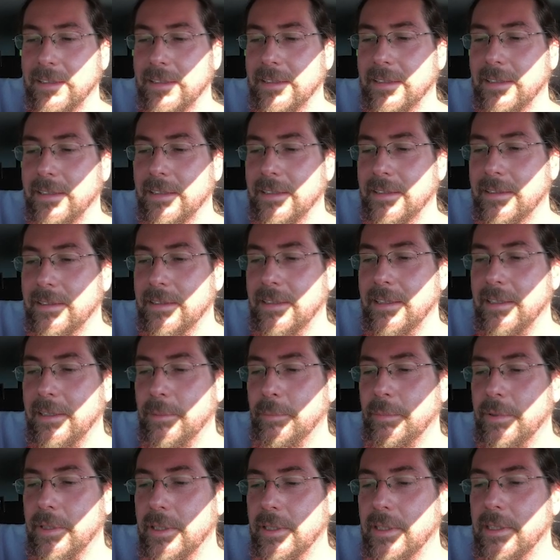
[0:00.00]
Let's
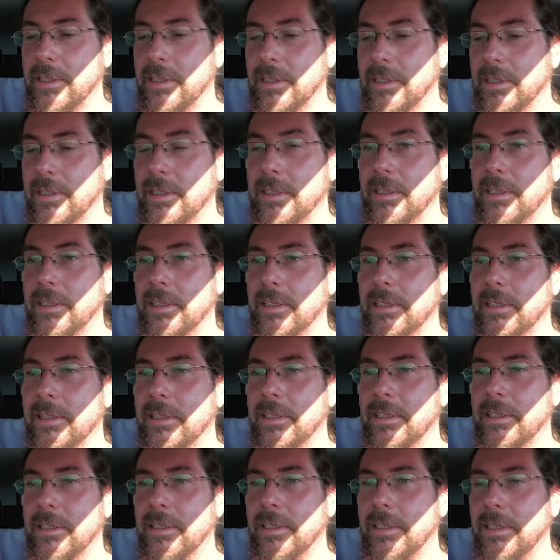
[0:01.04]
keep it
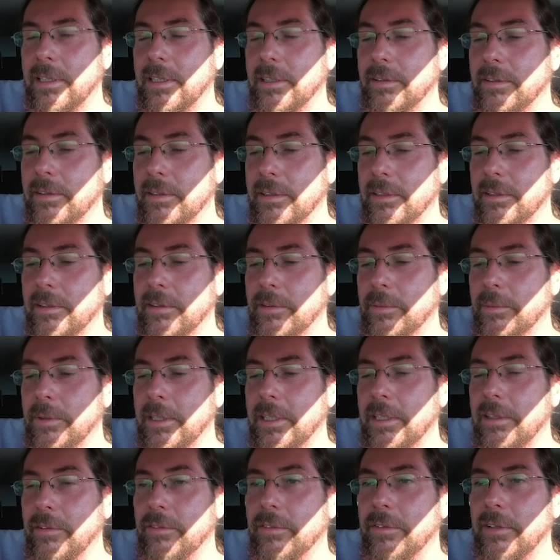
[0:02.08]

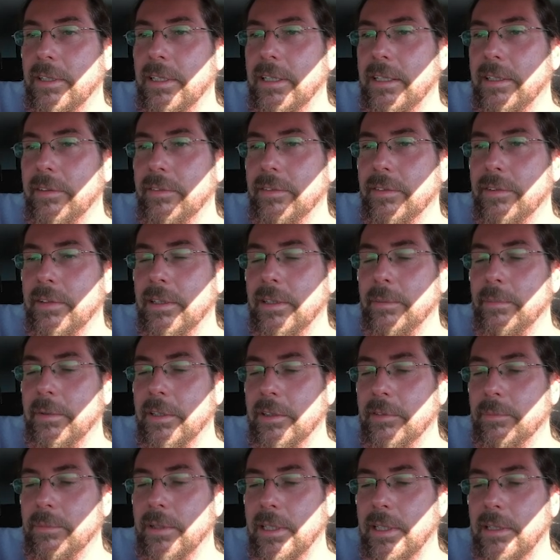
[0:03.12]
125. How
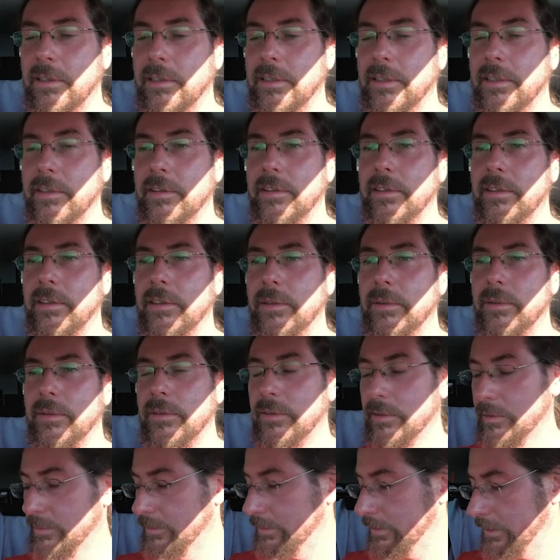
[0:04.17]
much power does it
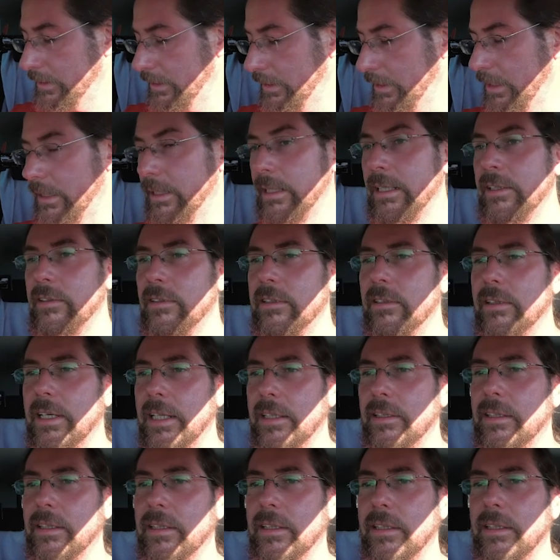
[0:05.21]
use? Yeah, let's look
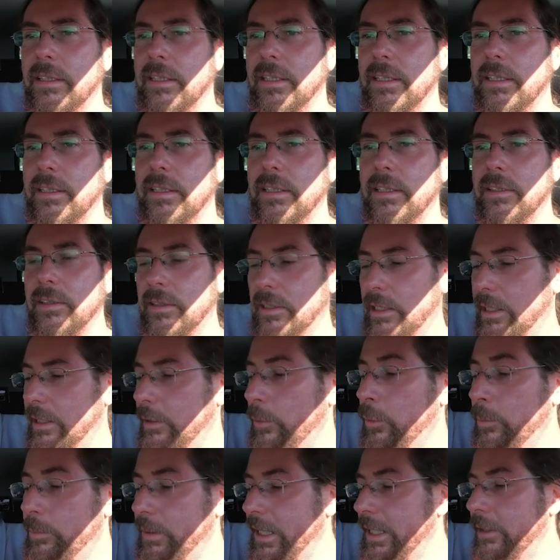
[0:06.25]
at the
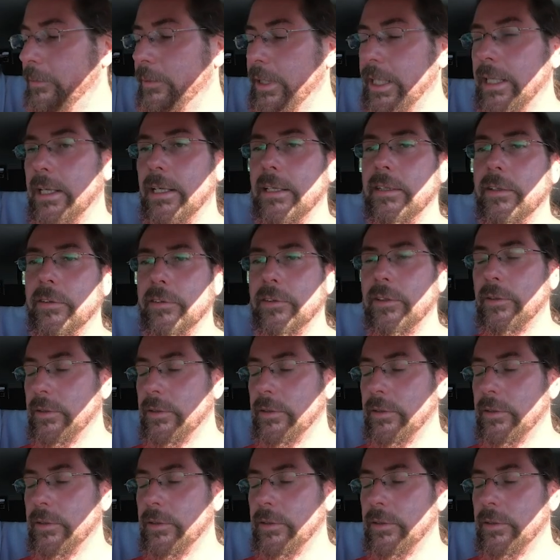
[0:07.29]
oh, by the way, the